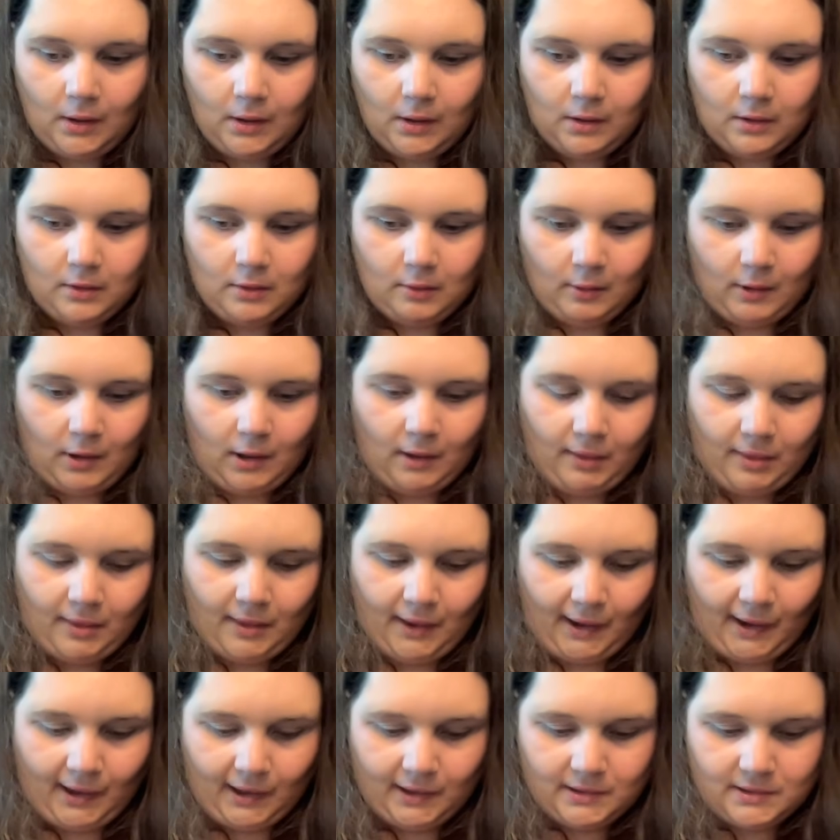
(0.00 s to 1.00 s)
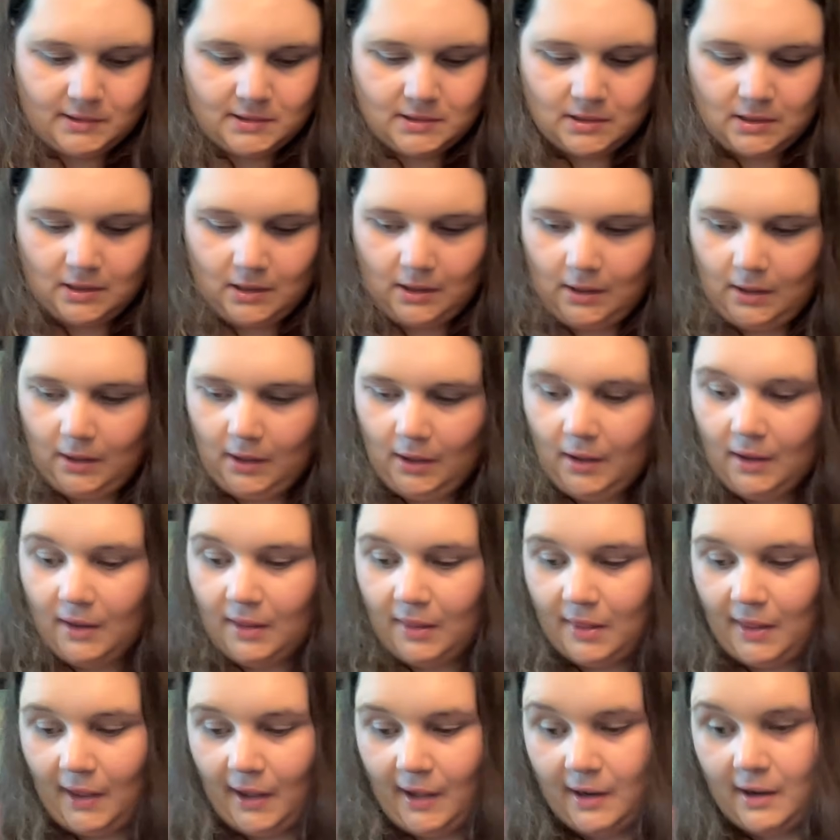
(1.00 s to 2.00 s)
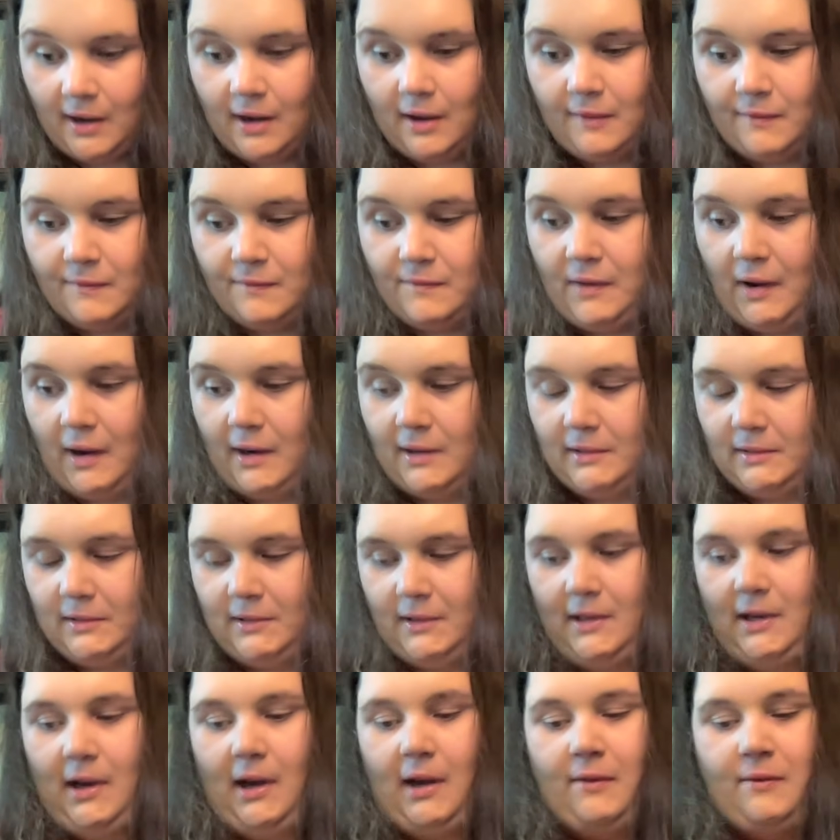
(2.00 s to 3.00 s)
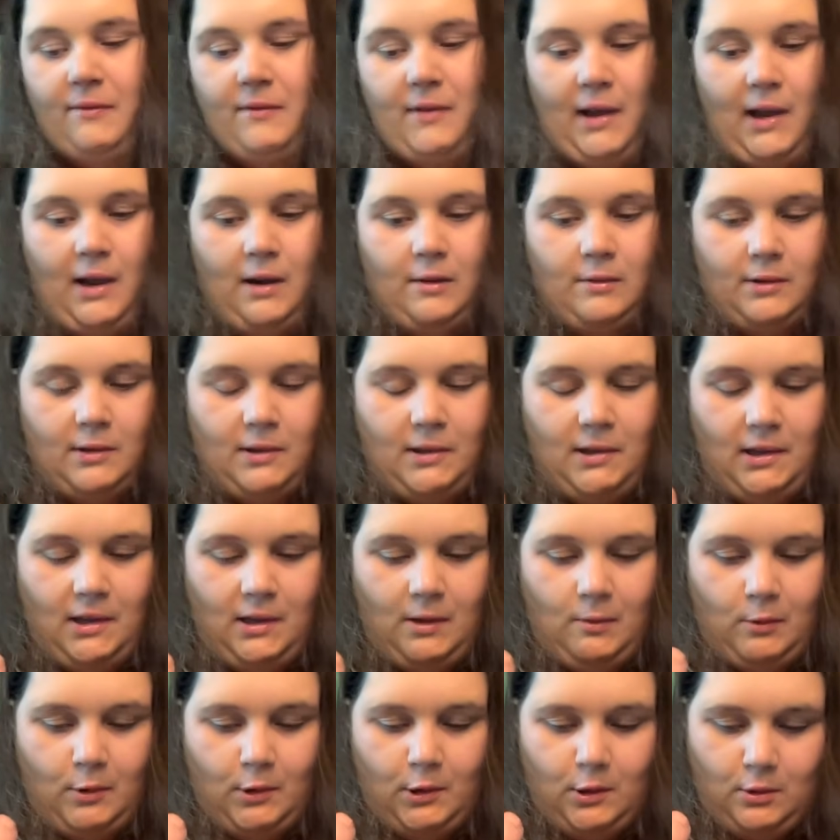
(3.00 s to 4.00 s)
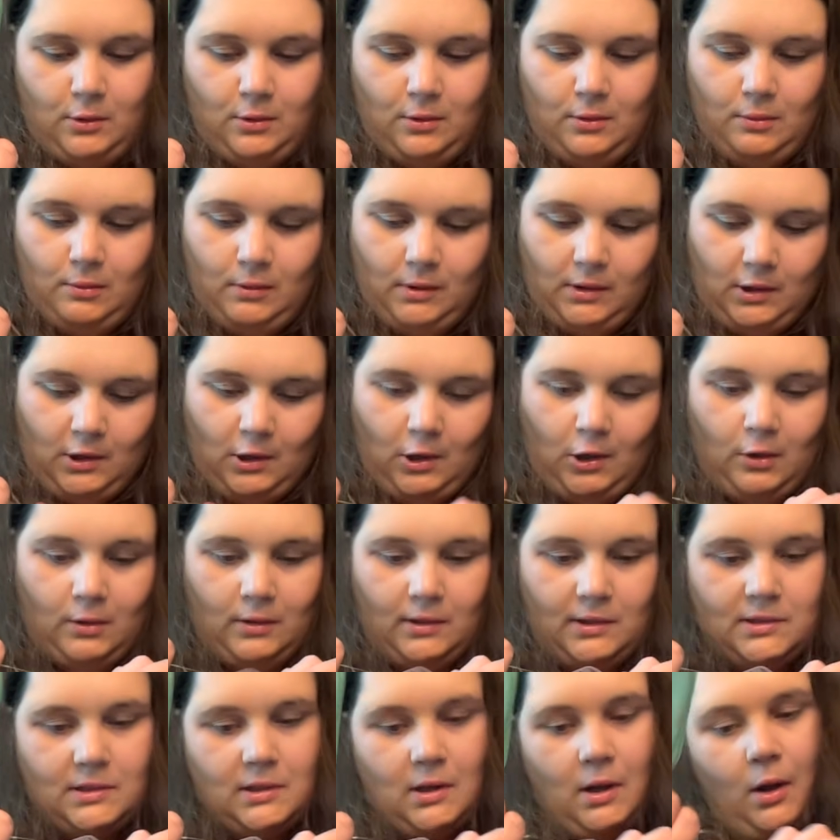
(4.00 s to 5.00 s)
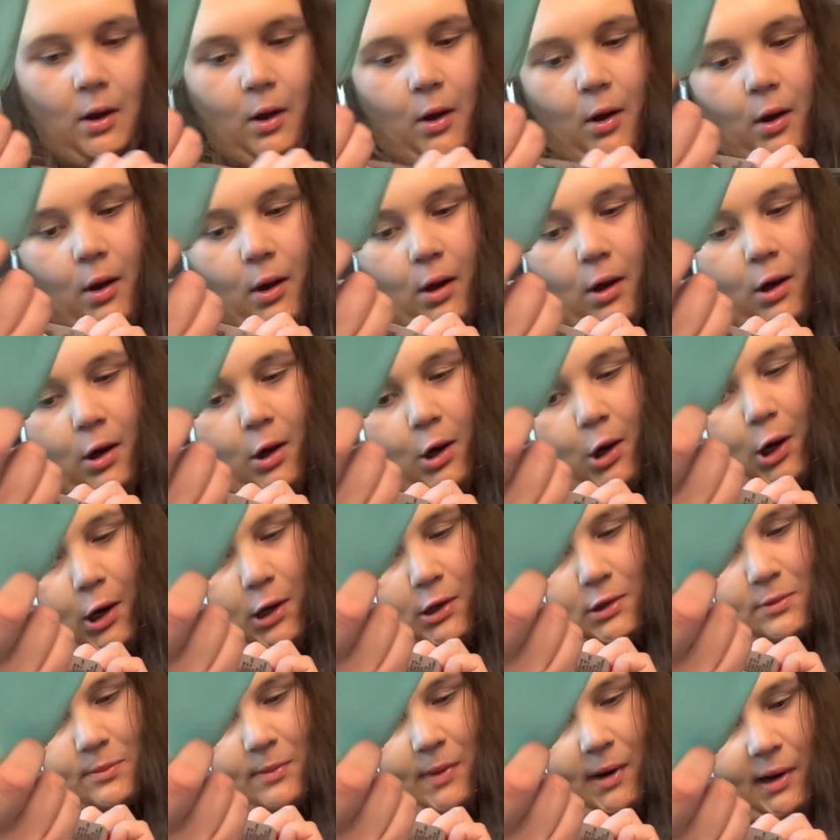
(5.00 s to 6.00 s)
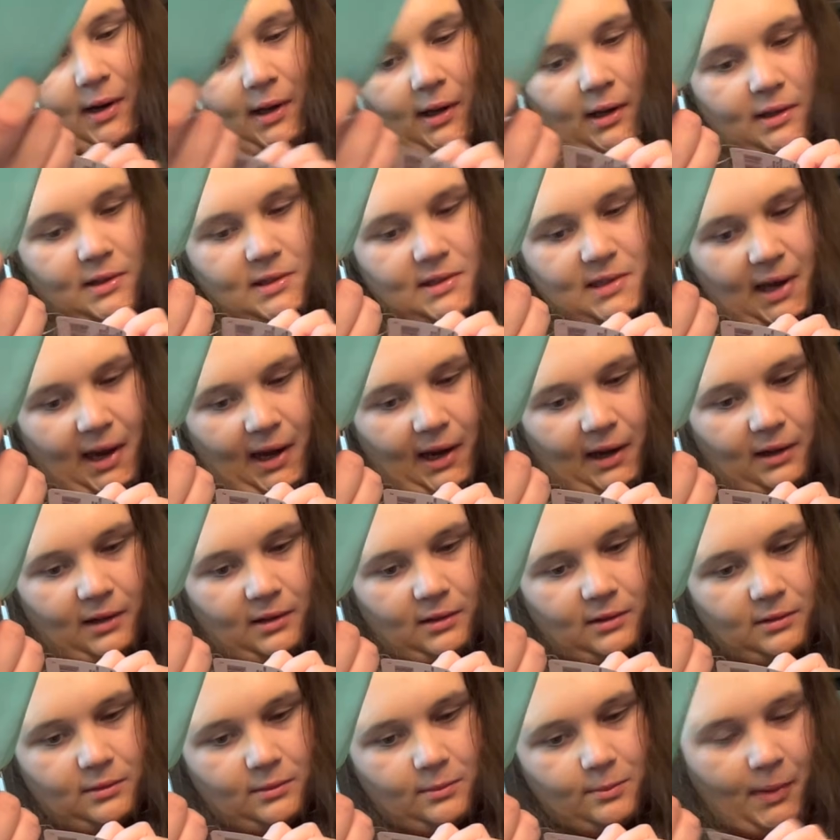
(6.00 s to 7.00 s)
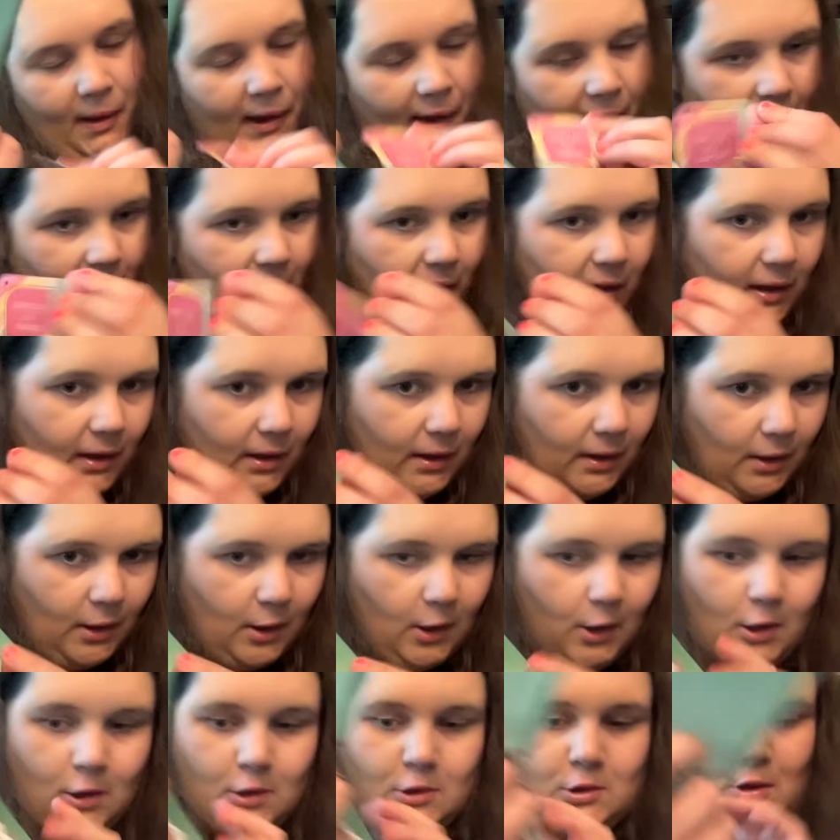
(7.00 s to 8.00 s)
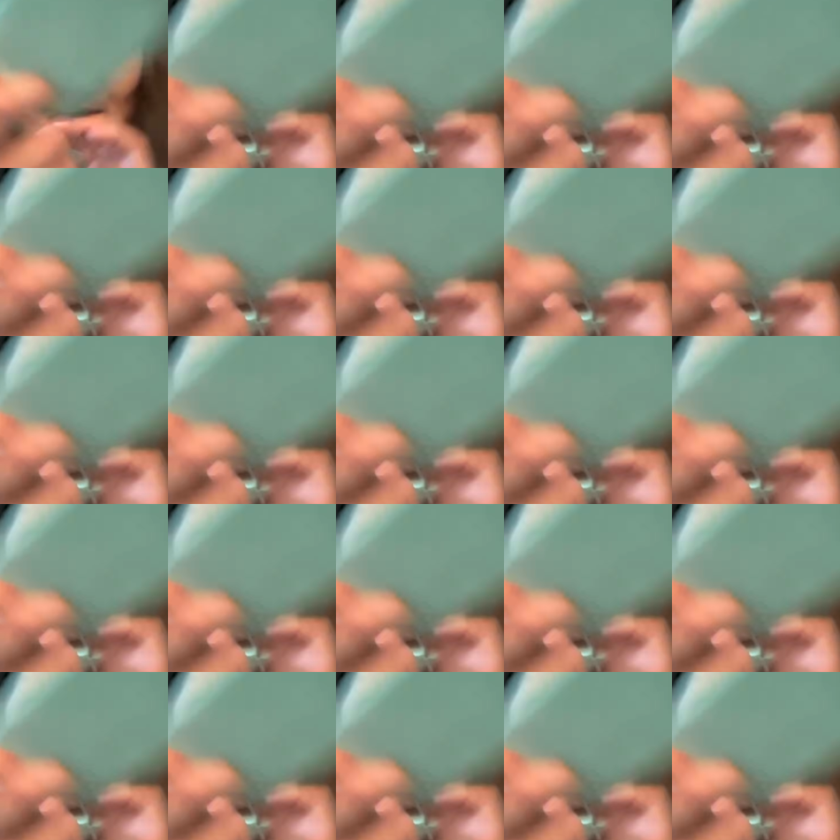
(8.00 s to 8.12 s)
So we got that. Then finally I found the, what do you want to call these? Cosmetic sack bag. So